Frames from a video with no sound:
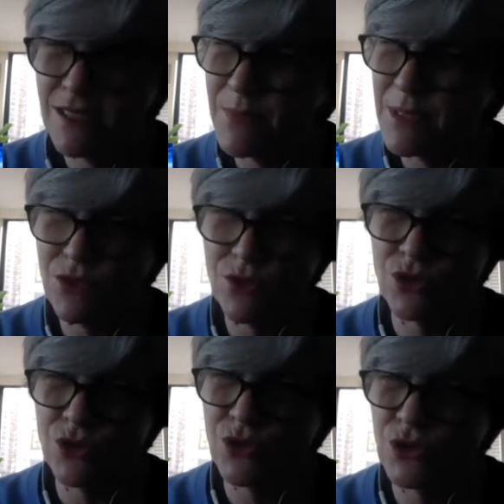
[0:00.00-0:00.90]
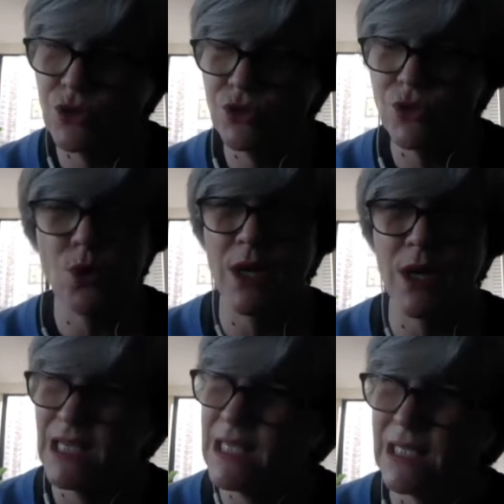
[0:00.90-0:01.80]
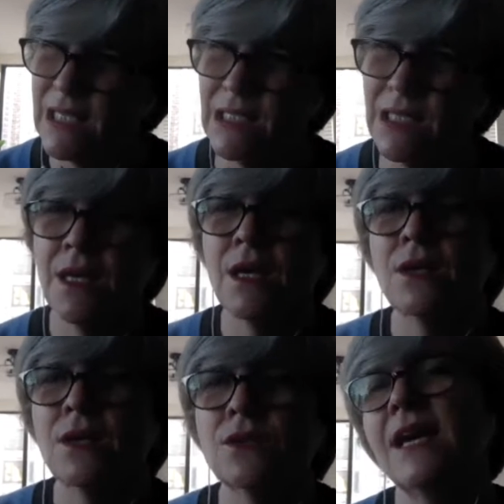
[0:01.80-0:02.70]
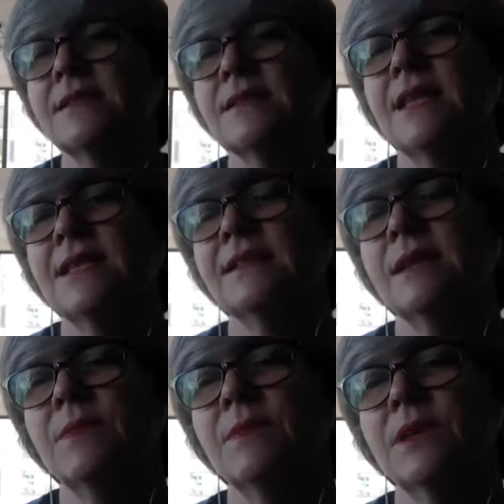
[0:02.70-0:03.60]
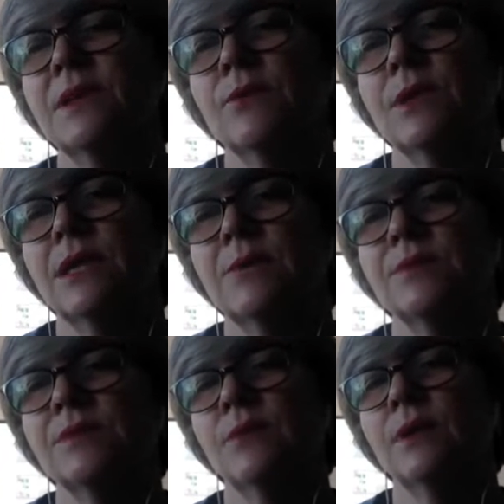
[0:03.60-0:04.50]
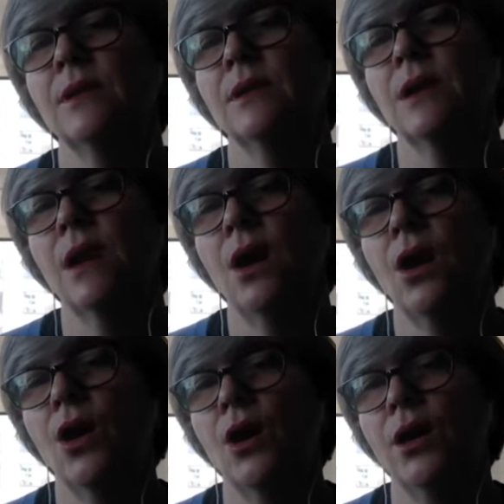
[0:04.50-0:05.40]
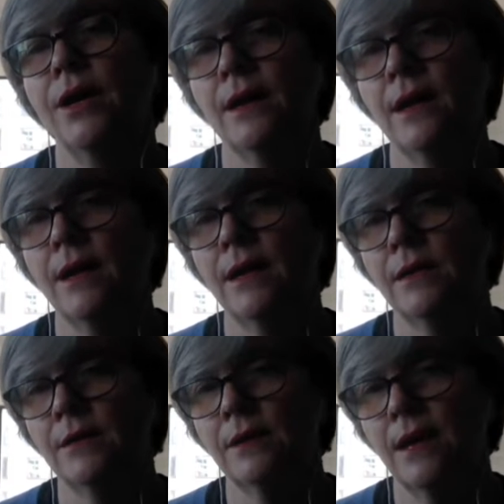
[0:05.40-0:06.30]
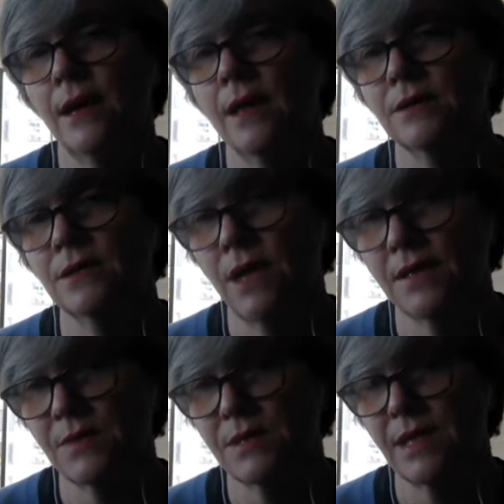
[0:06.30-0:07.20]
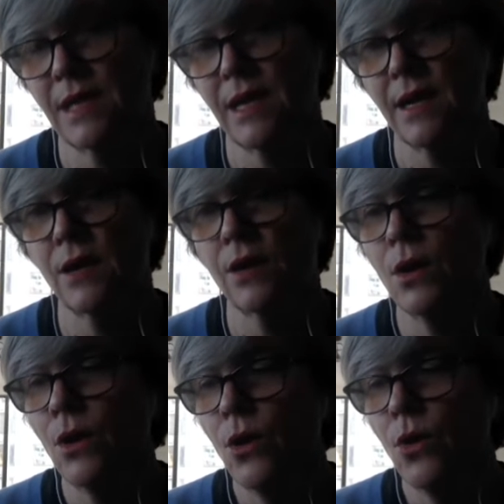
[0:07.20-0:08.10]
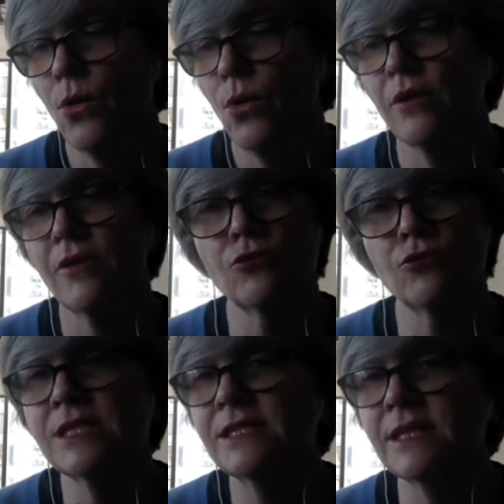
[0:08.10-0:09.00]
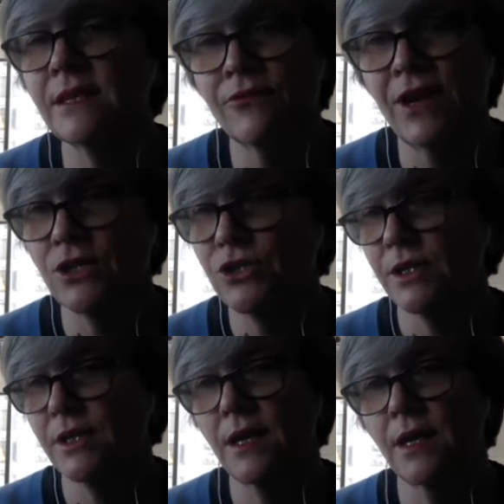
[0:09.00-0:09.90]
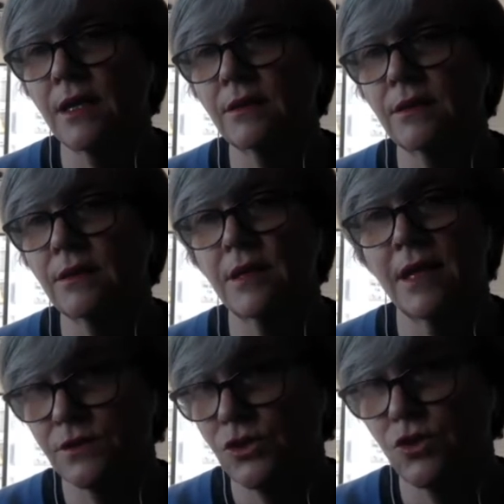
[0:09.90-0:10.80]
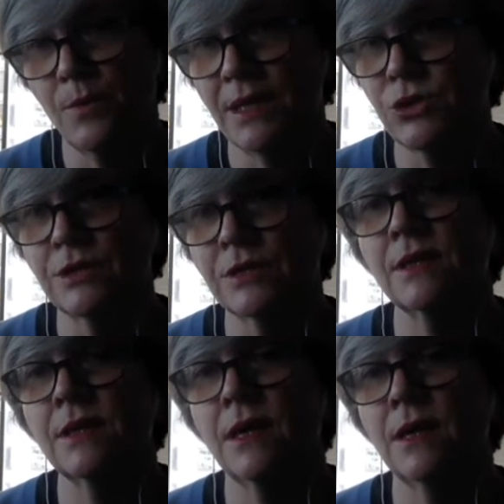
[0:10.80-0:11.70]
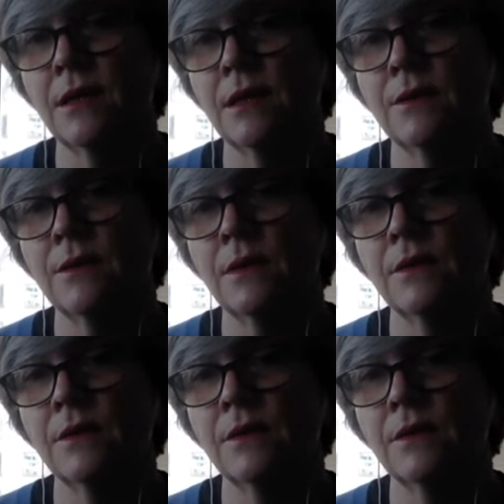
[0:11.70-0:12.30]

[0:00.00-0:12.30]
these bed sores just don't want to heal. So that's that's something that would keep someone on uh, the under hospice care, or a recent infection, uh, as you mentioned, uh,